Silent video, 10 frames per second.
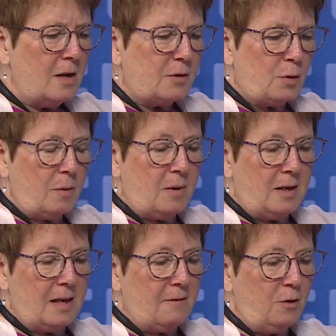So, I
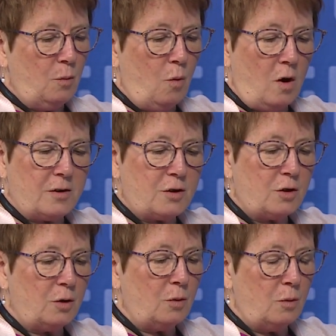mean, if you want
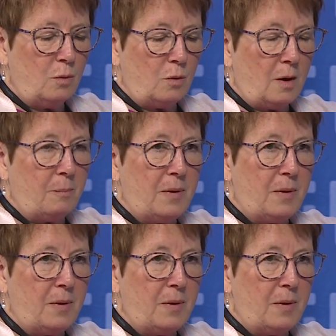to